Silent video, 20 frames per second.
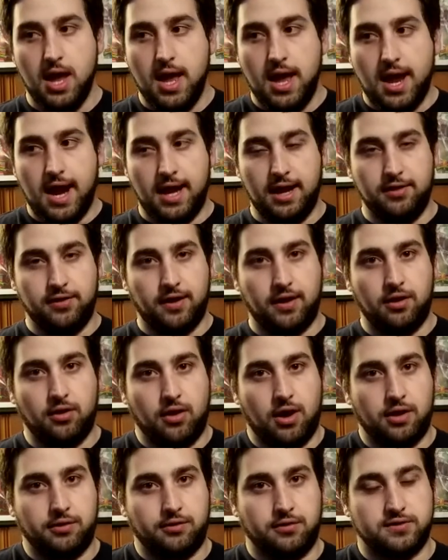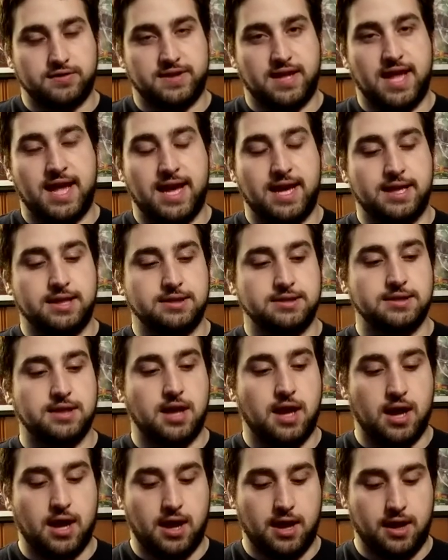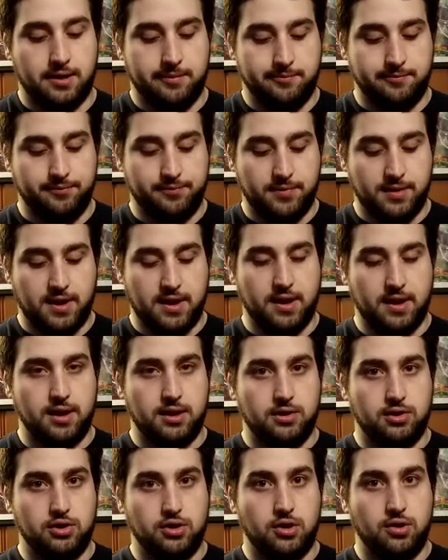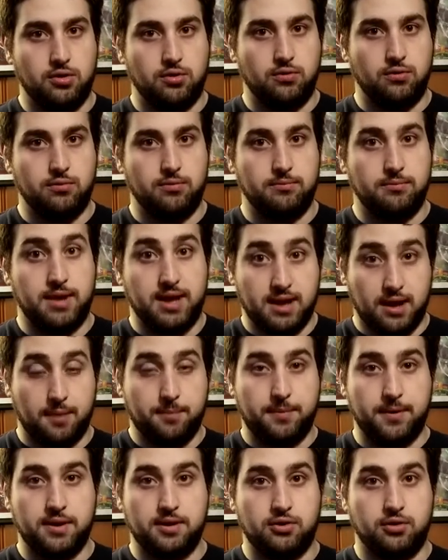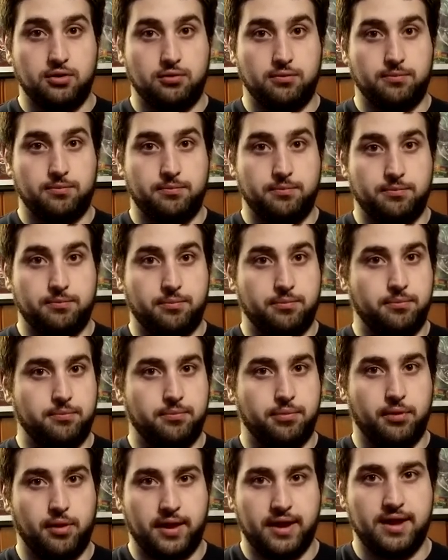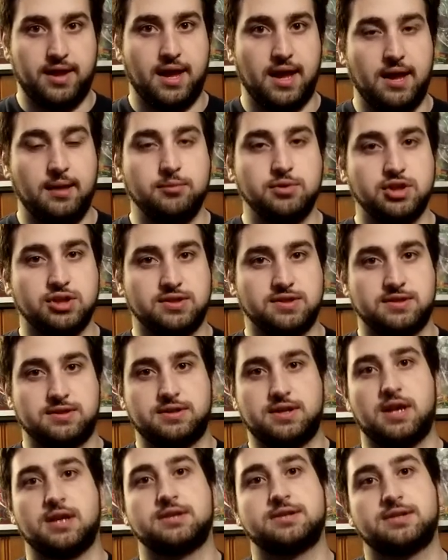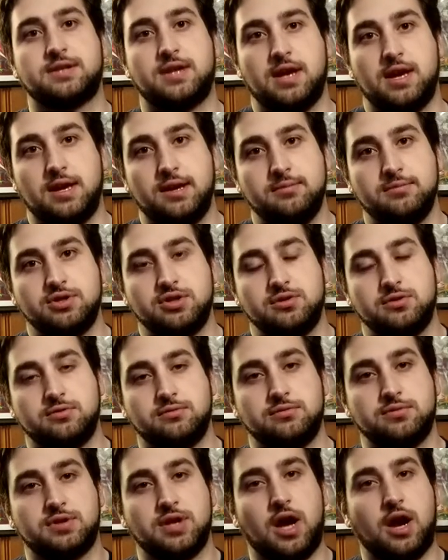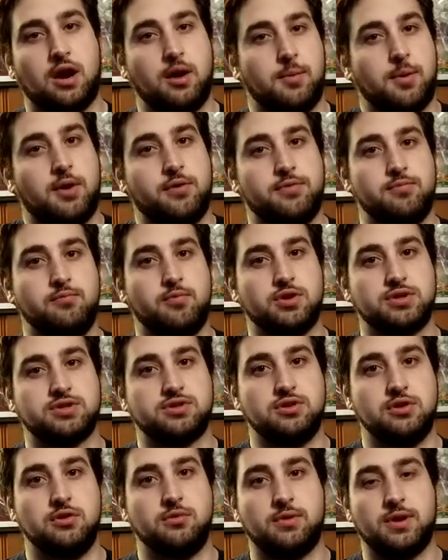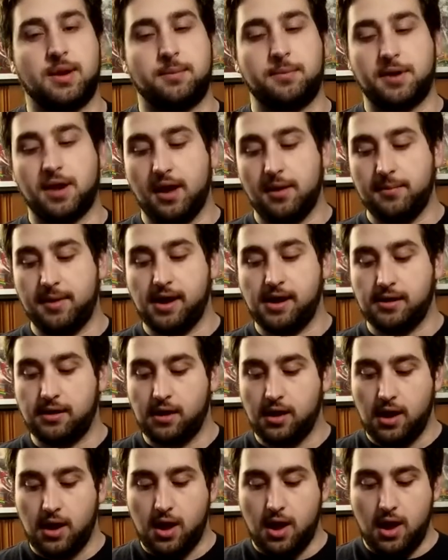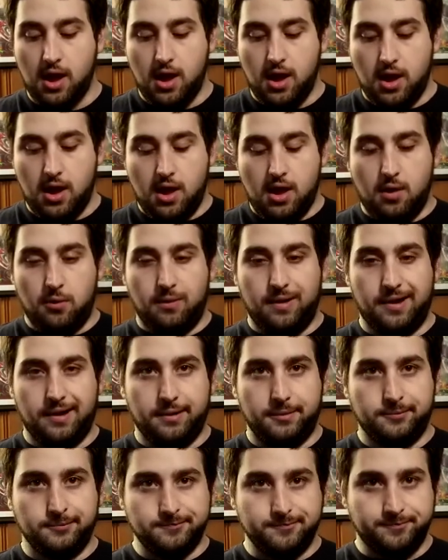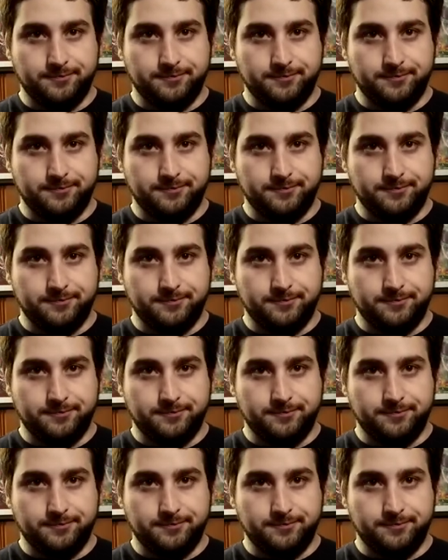anything along those lines, um, and you meet up and you play games, you discuss games, you talk about what's new and upcoming. Well,